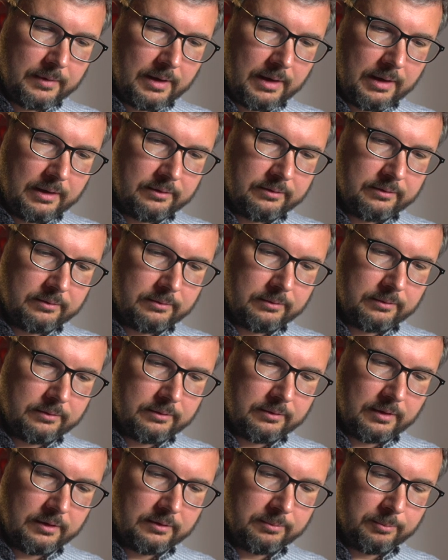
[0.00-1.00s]

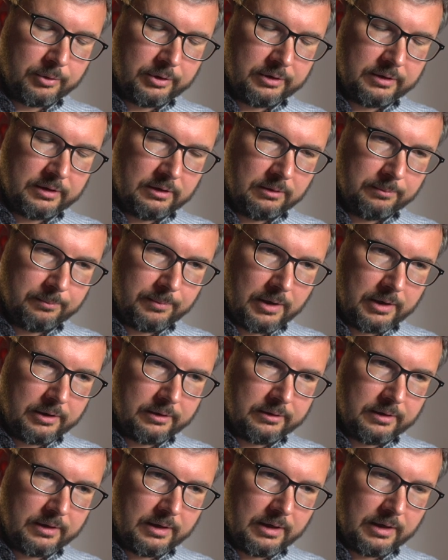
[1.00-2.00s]
as as political
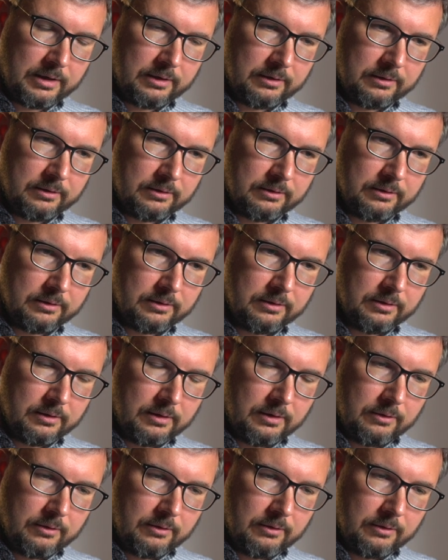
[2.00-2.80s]
party in